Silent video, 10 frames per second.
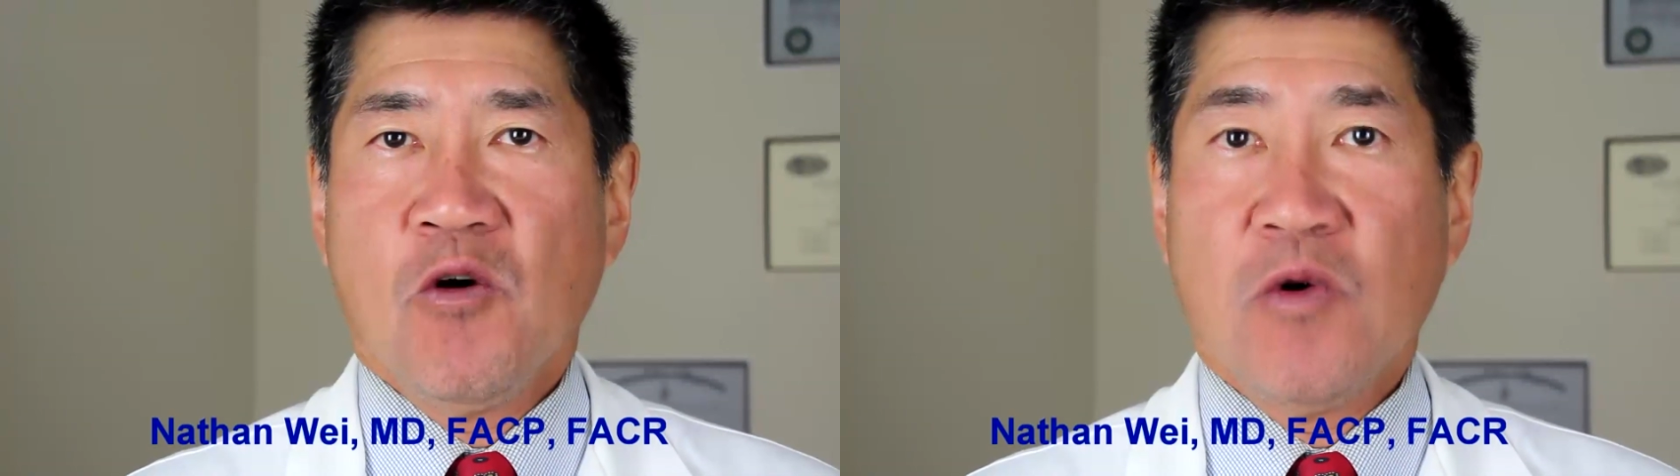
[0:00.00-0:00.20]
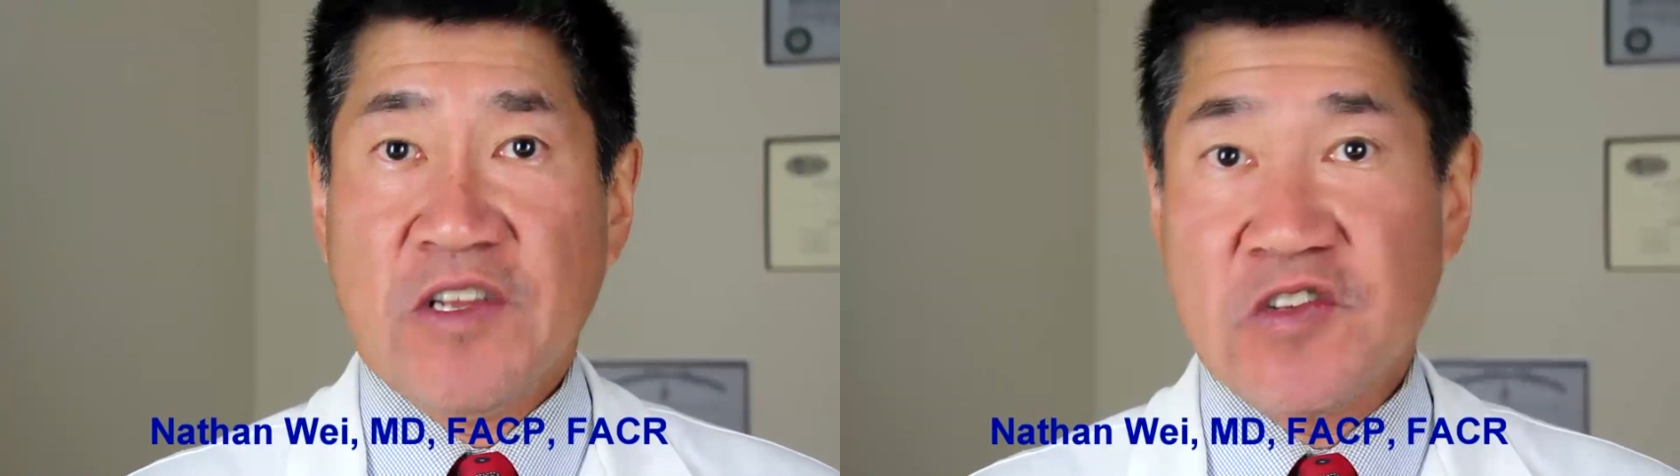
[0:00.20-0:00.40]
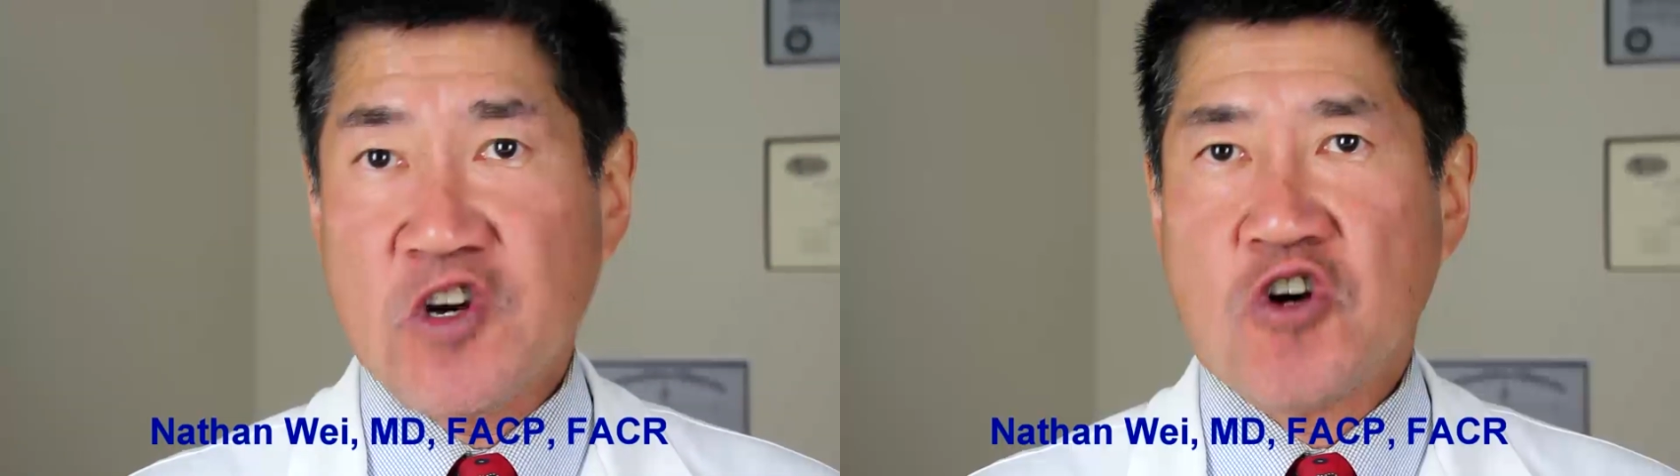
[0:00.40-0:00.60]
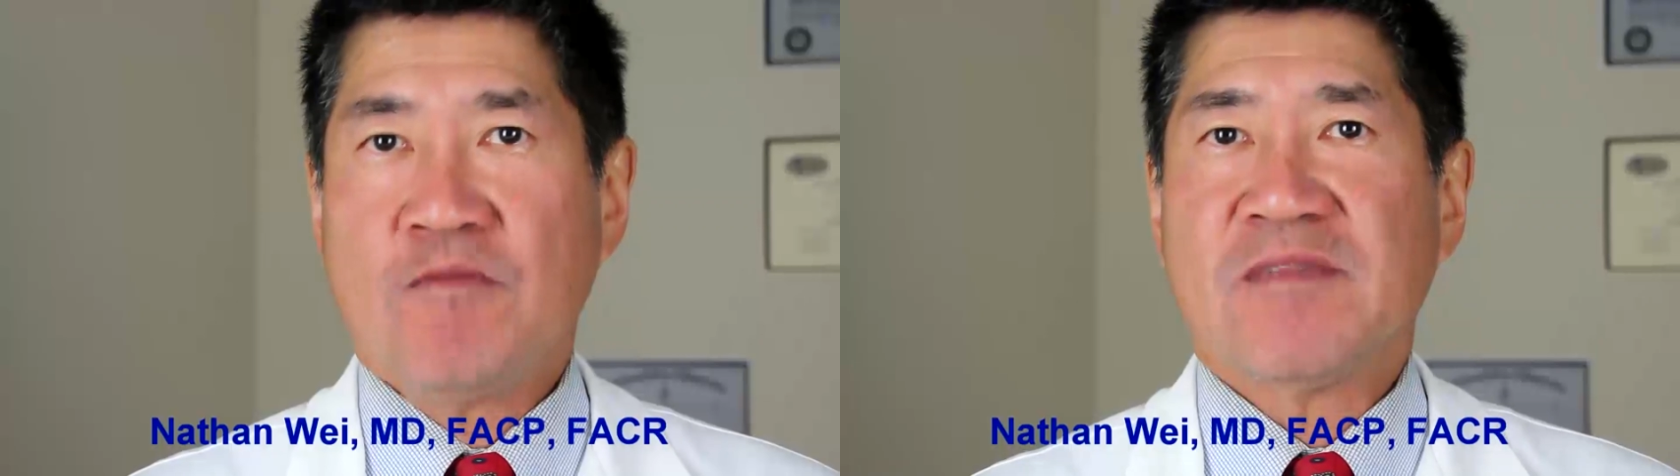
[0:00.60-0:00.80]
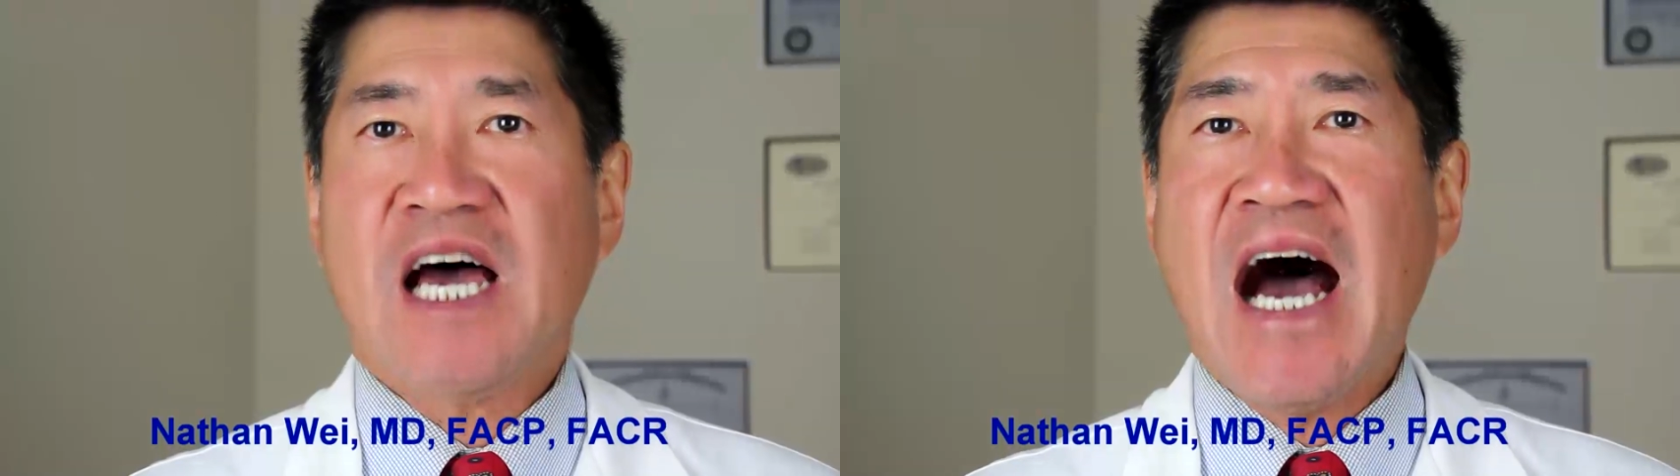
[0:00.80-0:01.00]
what is
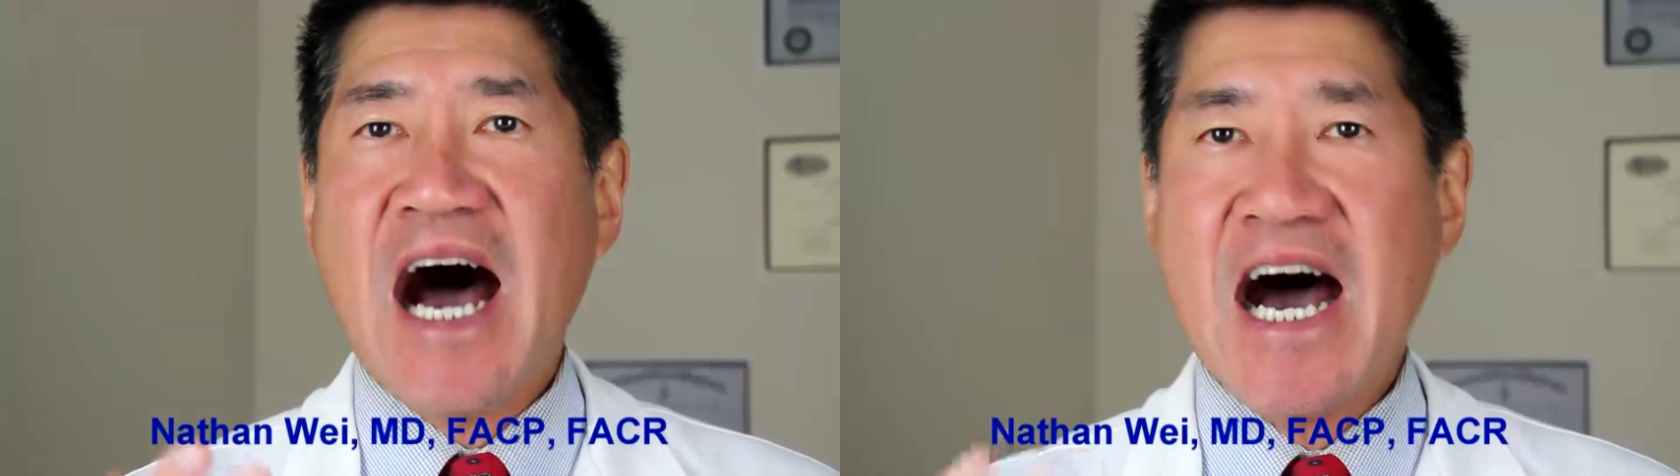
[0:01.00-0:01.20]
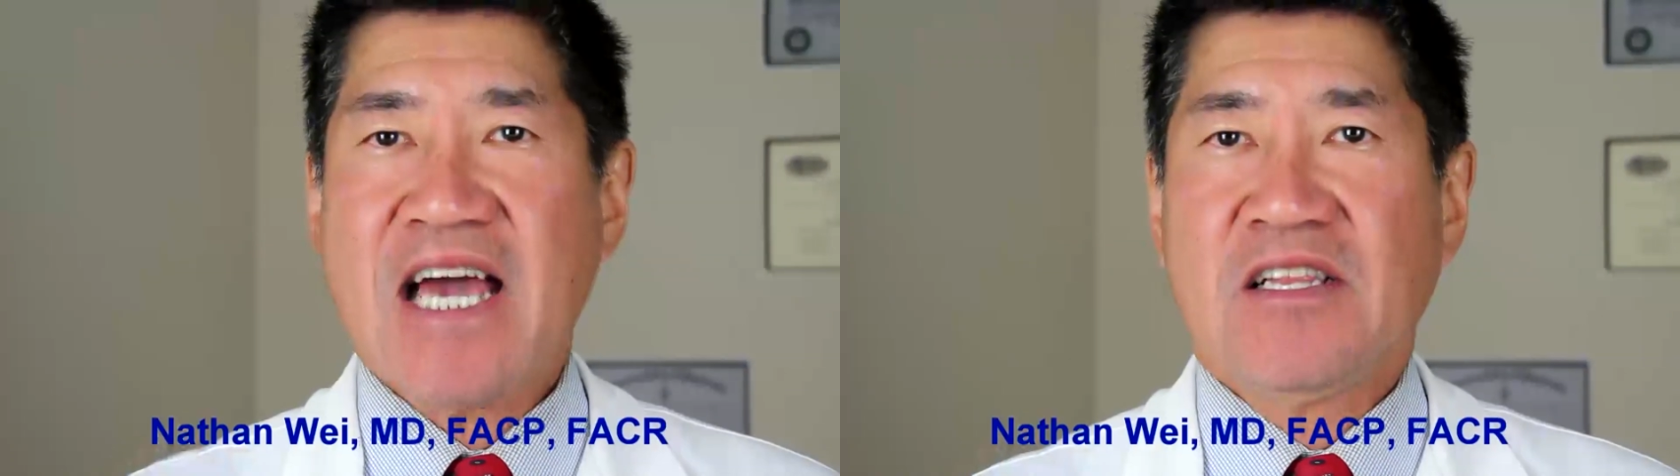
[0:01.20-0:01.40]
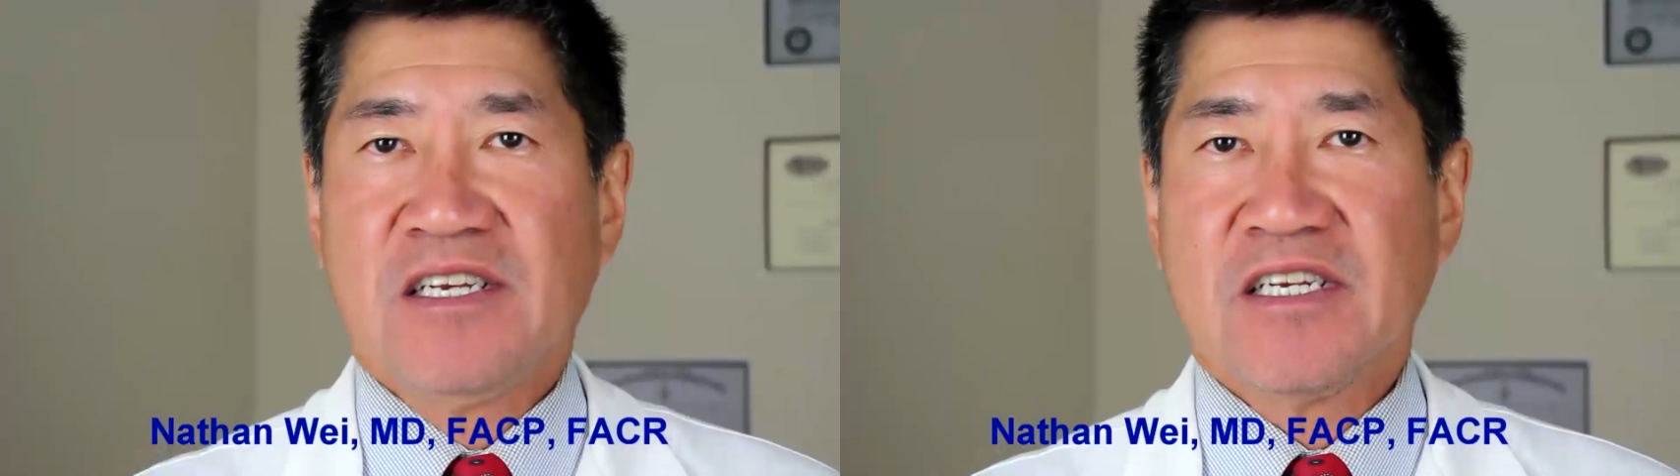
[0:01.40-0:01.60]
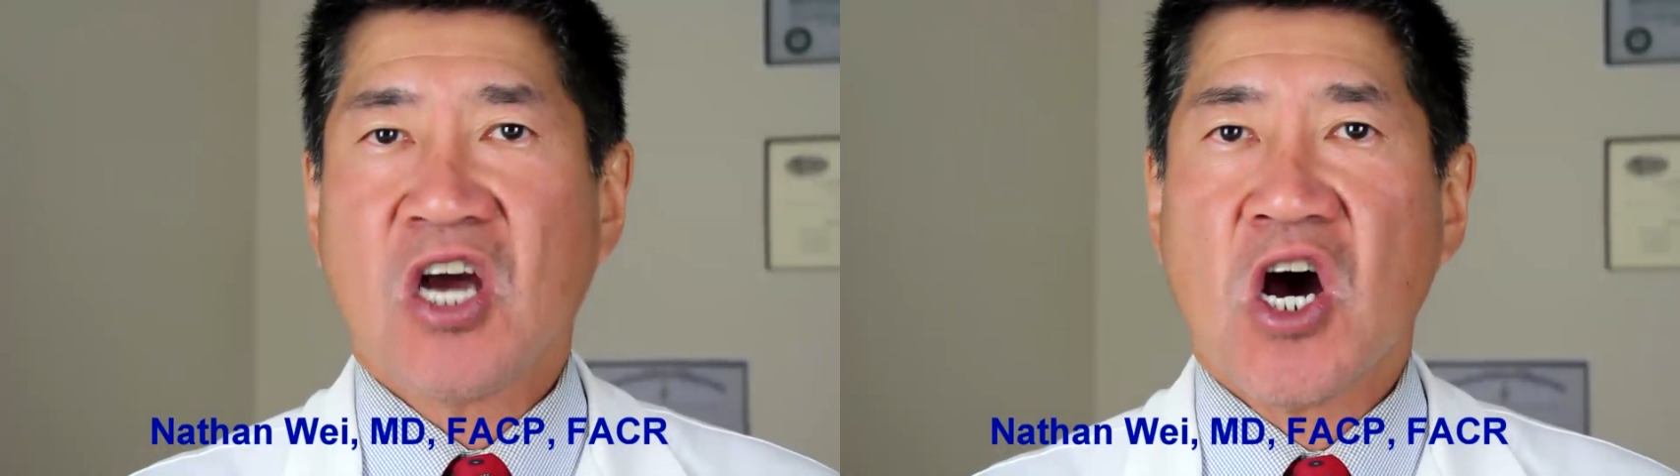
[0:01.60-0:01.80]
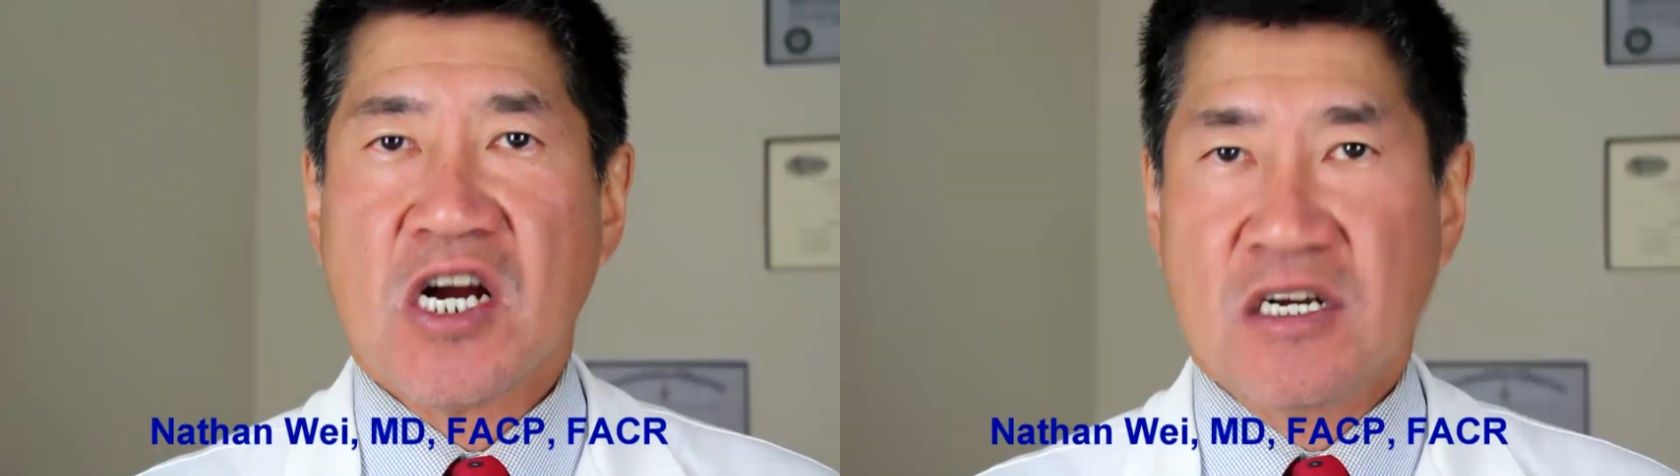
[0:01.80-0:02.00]
termed hyaline
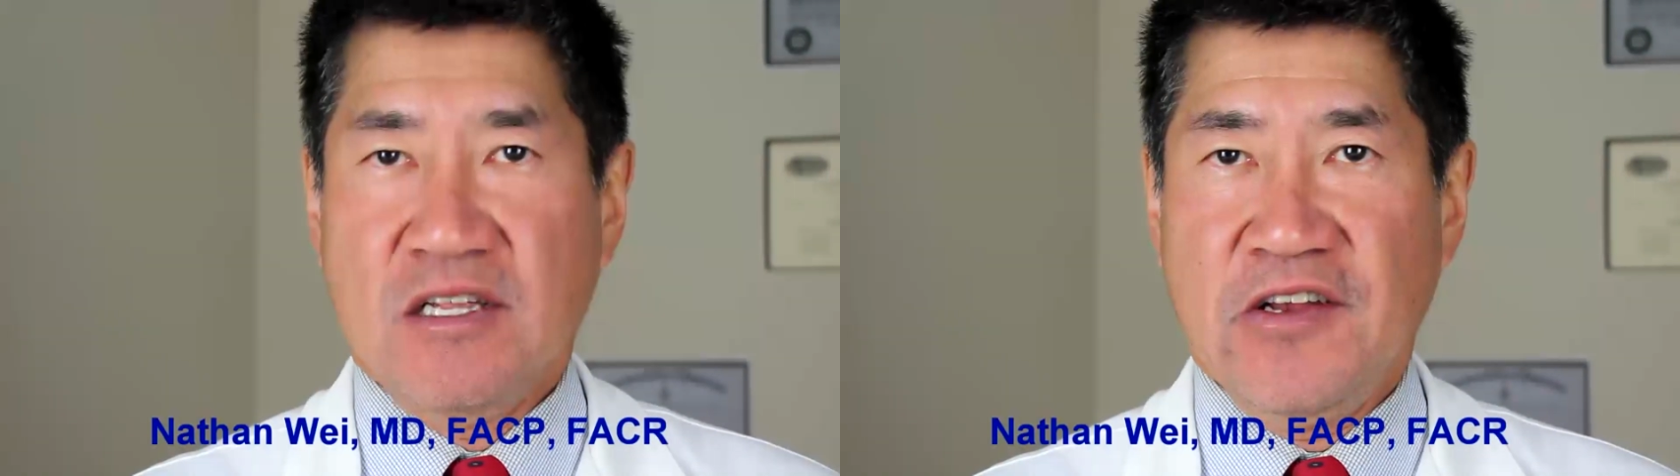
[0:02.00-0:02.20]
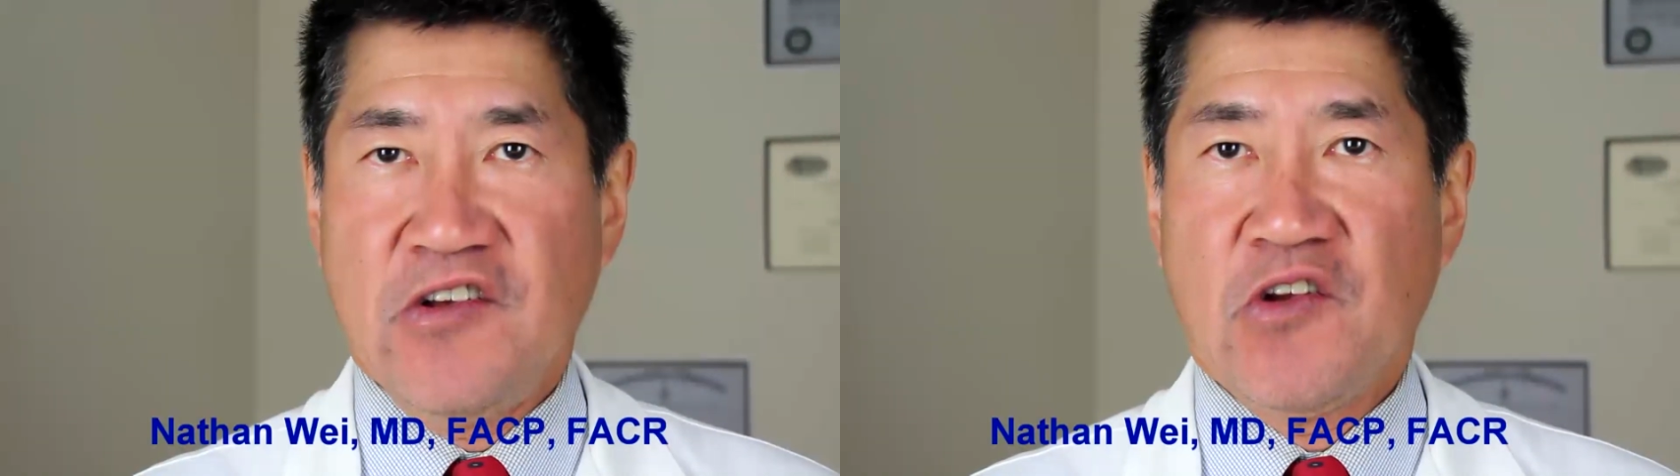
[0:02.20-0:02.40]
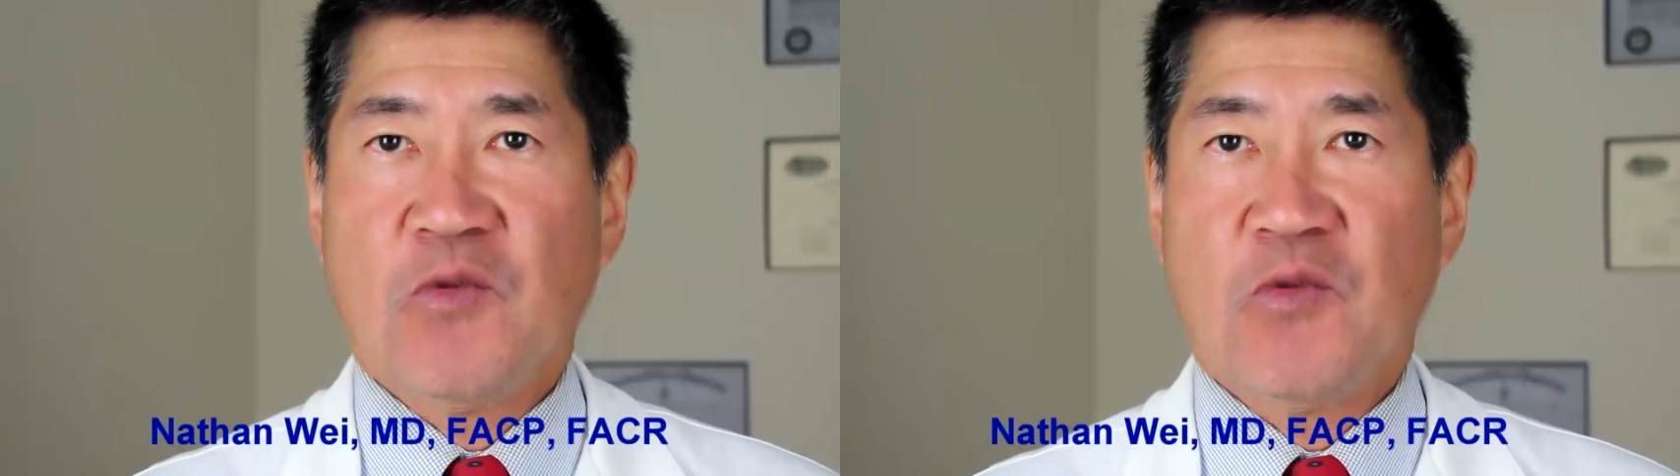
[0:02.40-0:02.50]
cartilage,